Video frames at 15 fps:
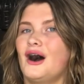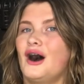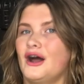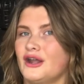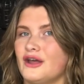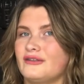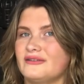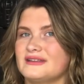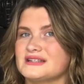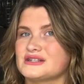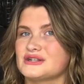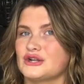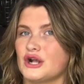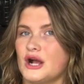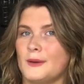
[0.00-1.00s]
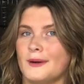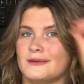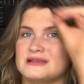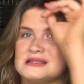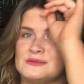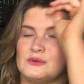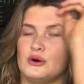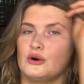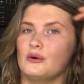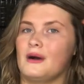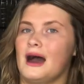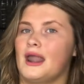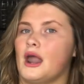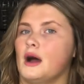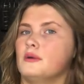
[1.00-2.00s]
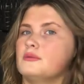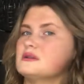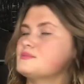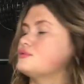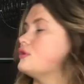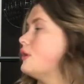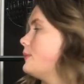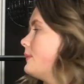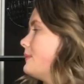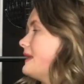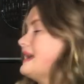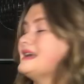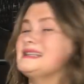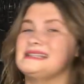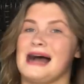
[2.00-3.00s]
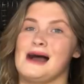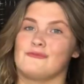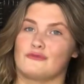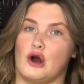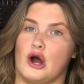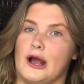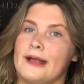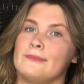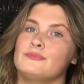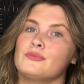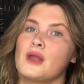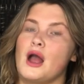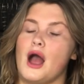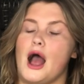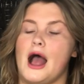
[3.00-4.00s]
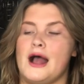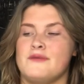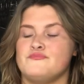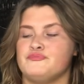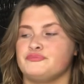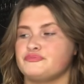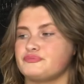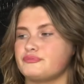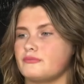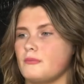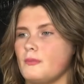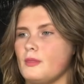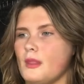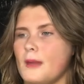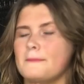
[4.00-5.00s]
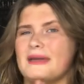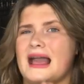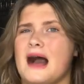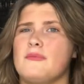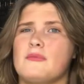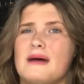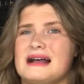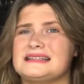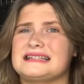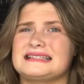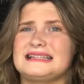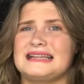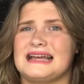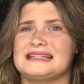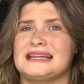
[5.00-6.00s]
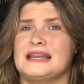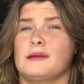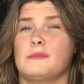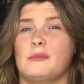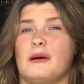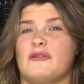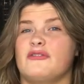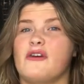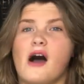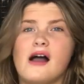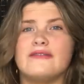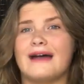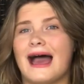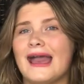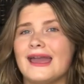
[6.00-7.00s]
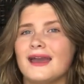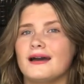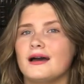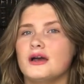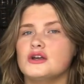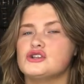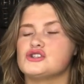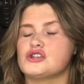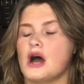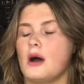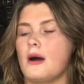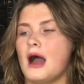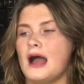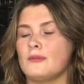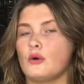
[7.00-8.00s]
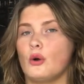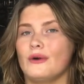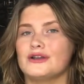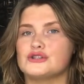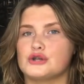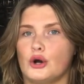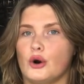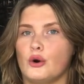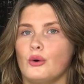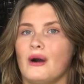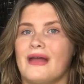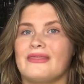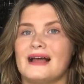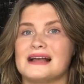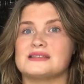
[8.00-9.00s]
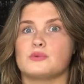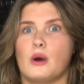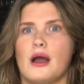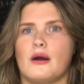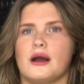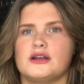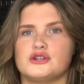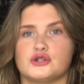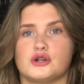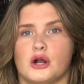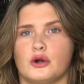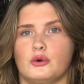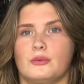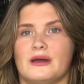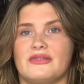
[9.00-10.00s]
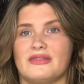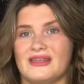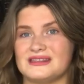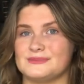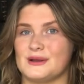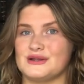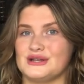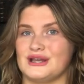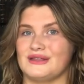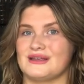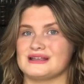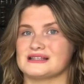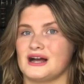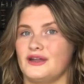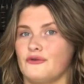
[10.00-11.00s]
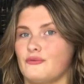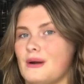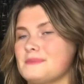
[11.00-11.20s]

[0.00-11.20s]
I know that this is going to come up small and I was probably damn right um but yeah, I'm about 16, 18, I'm about 5'8", so I'm quite tall, and that's where I struggle with, especially this kind of